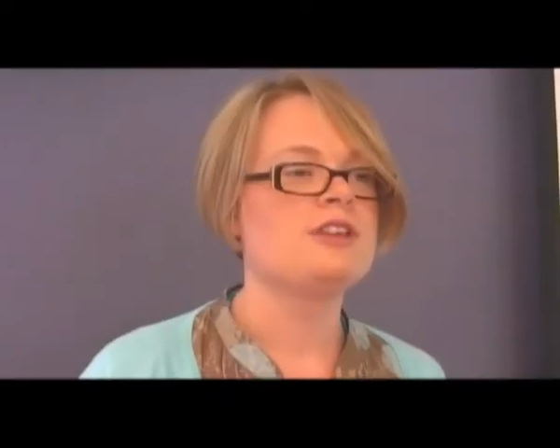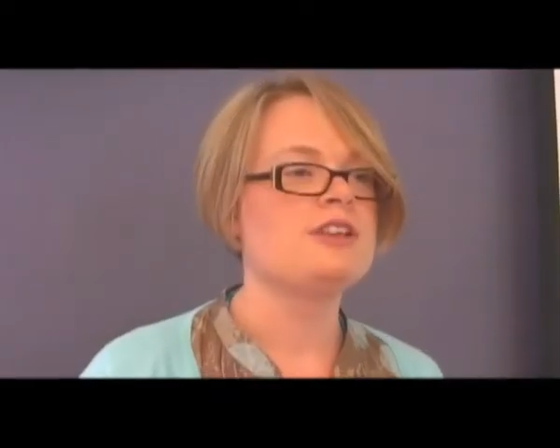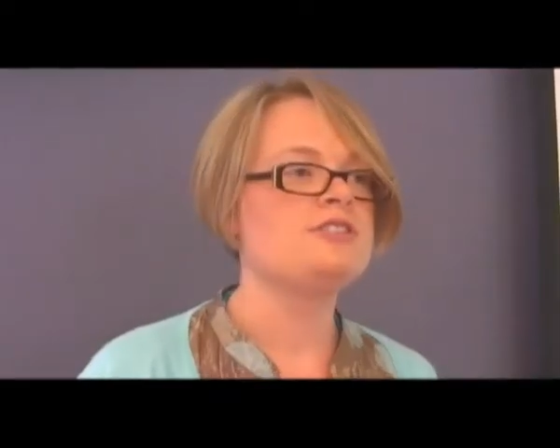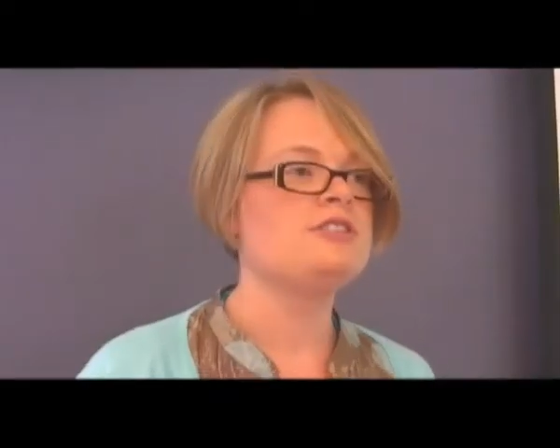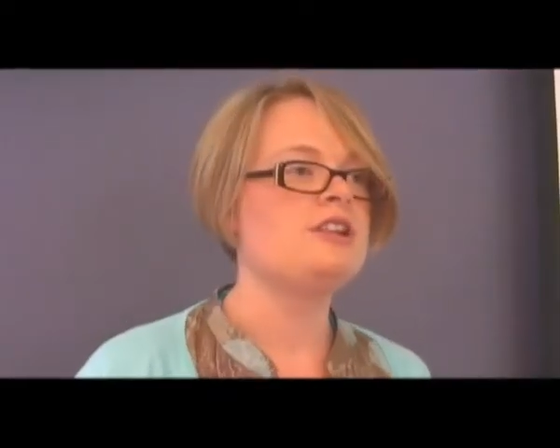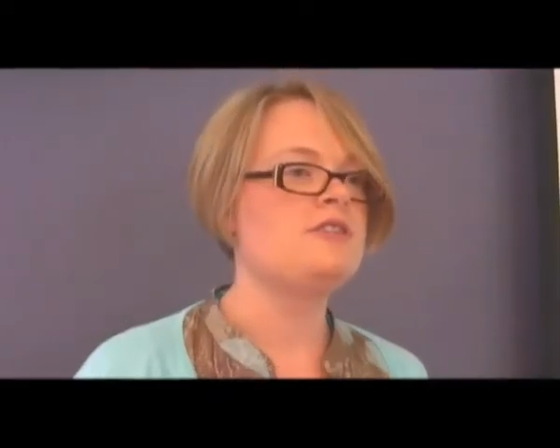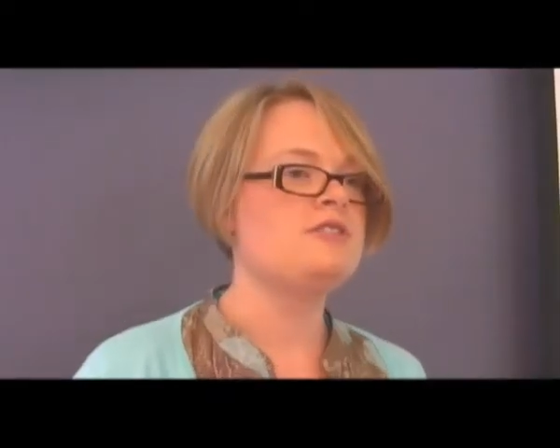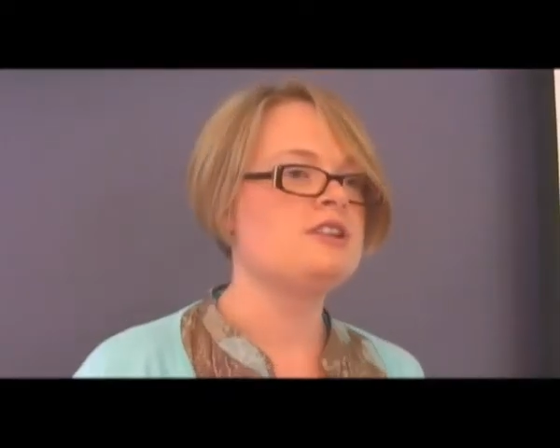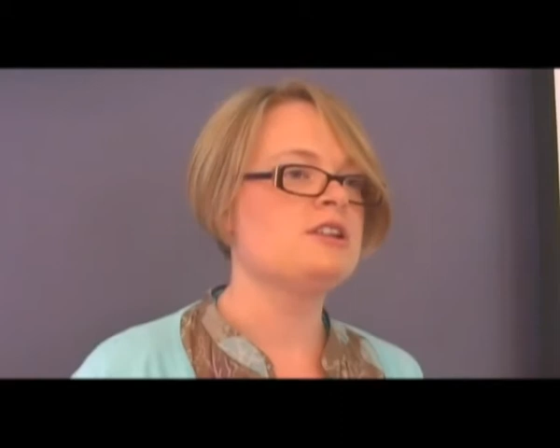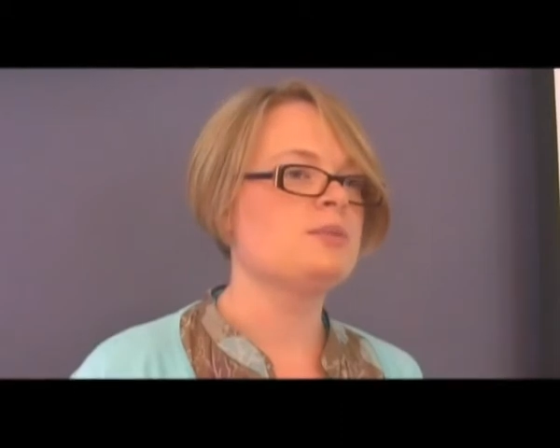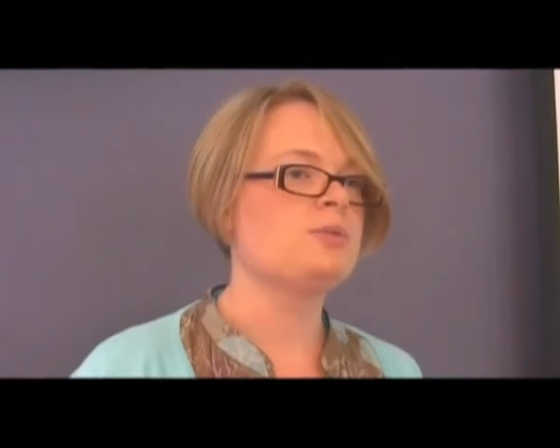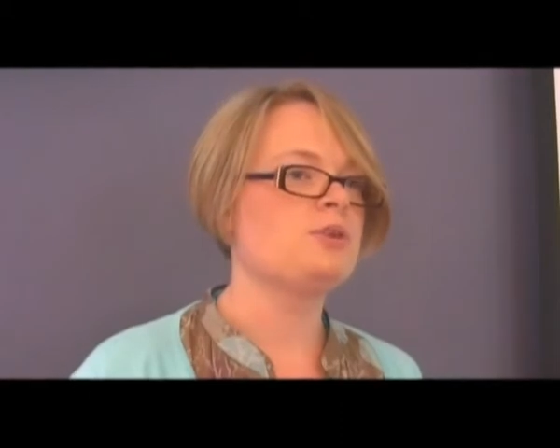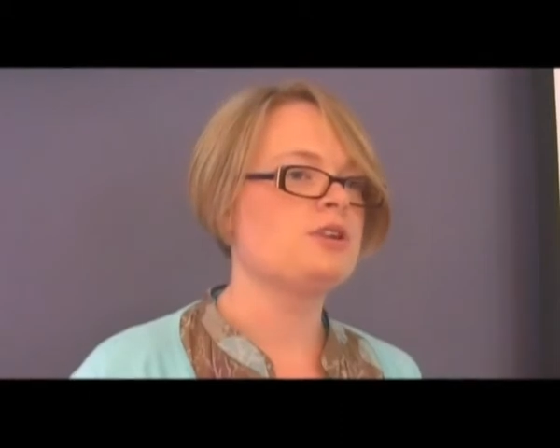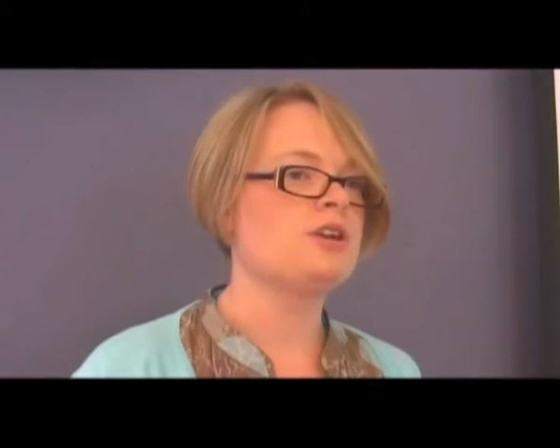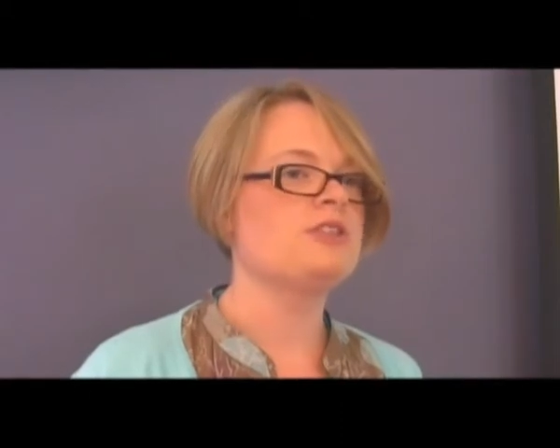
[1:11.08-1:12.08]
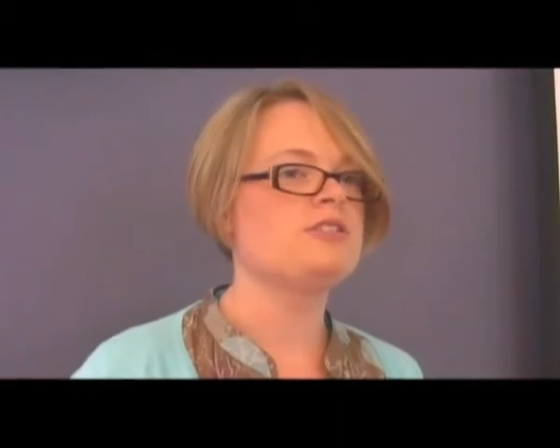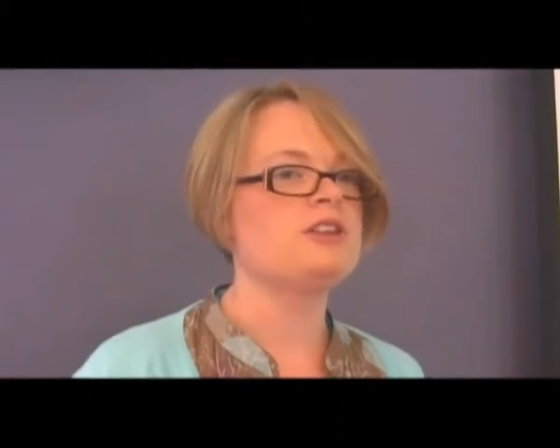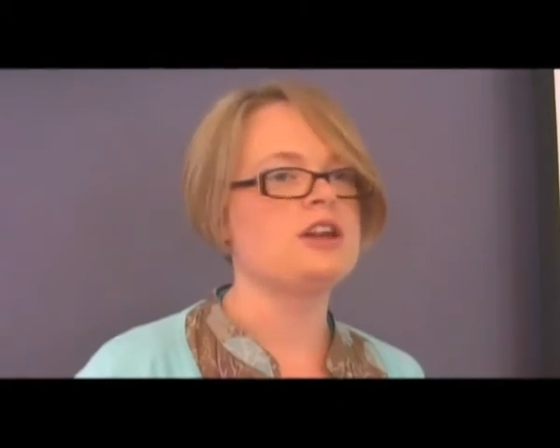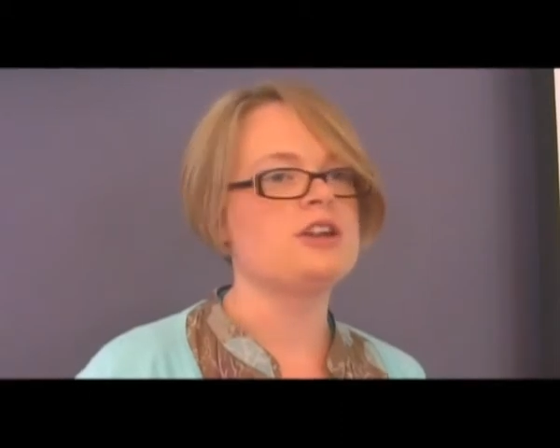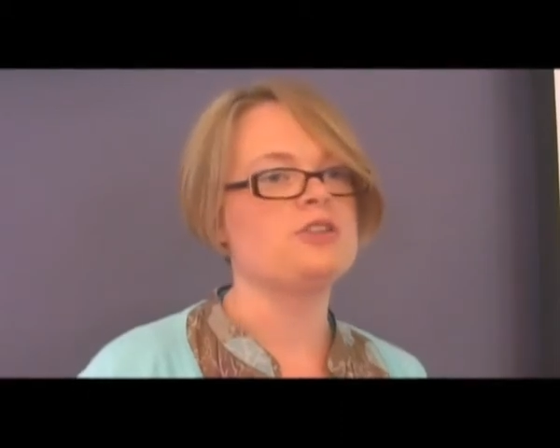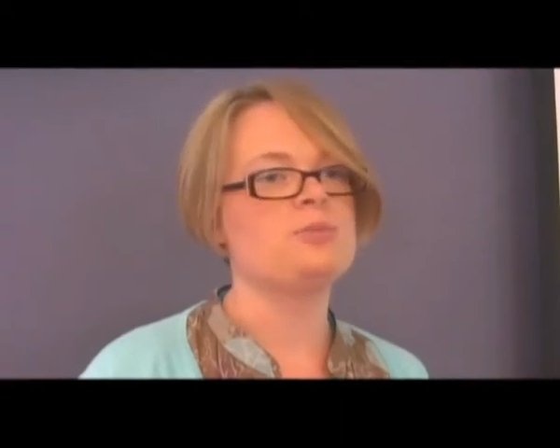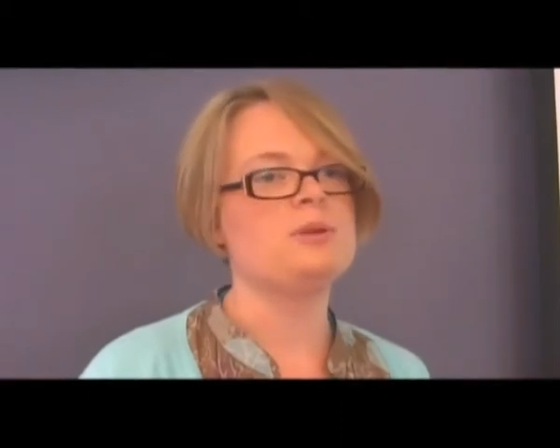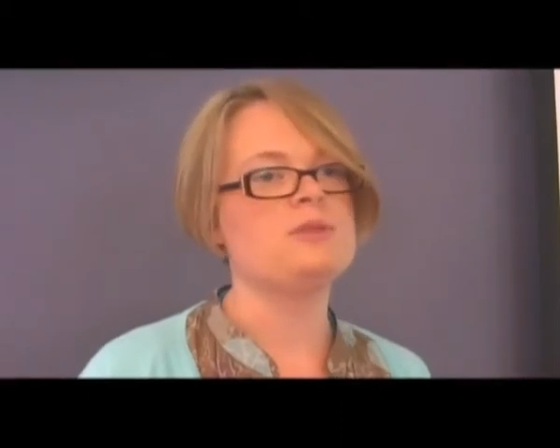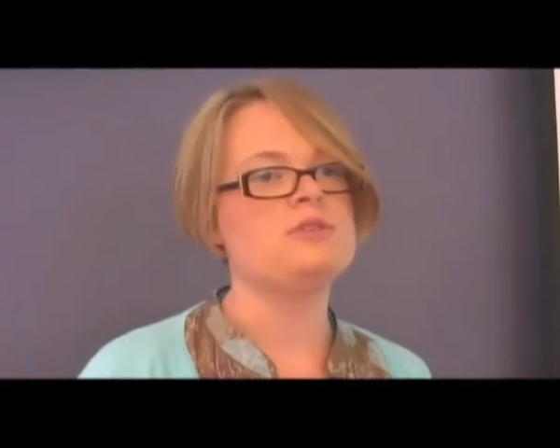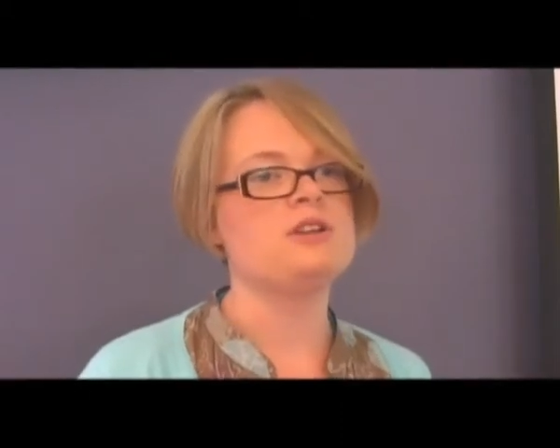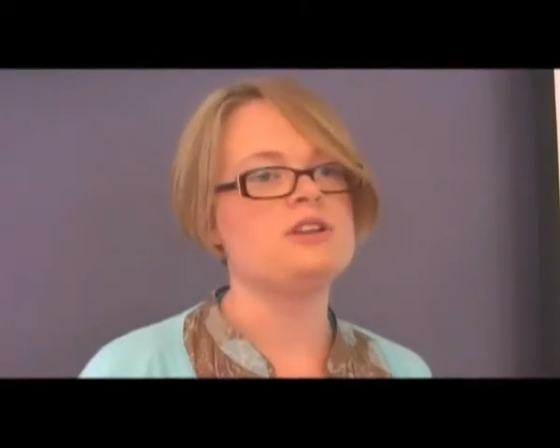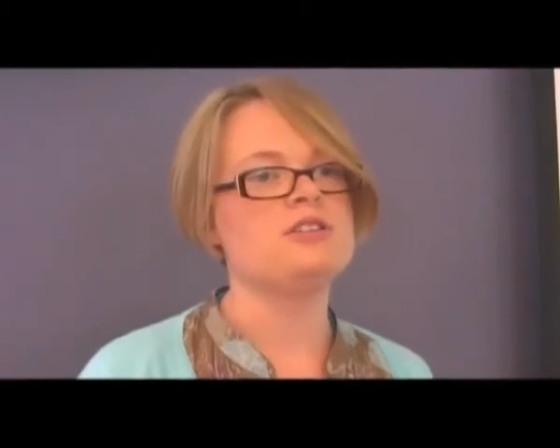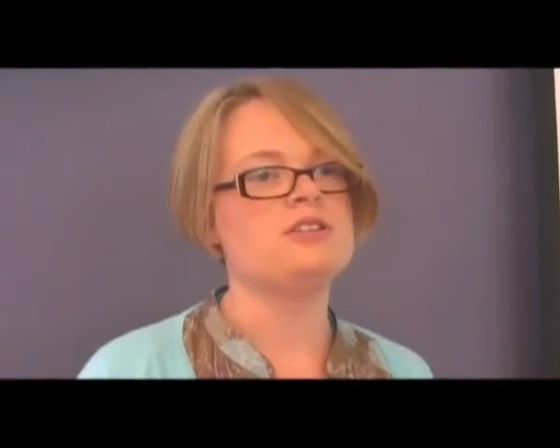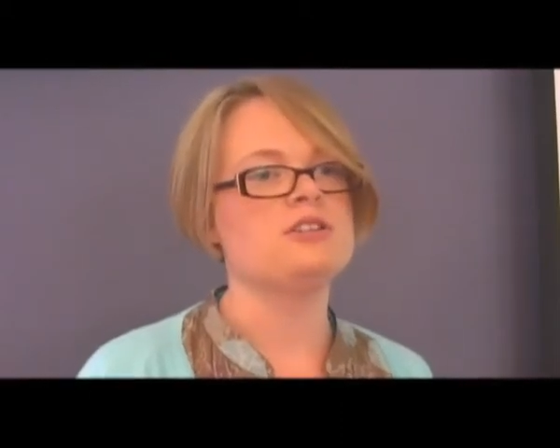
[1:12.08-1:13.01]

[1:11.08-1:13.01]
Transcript: That's a lovely little product, and it's been really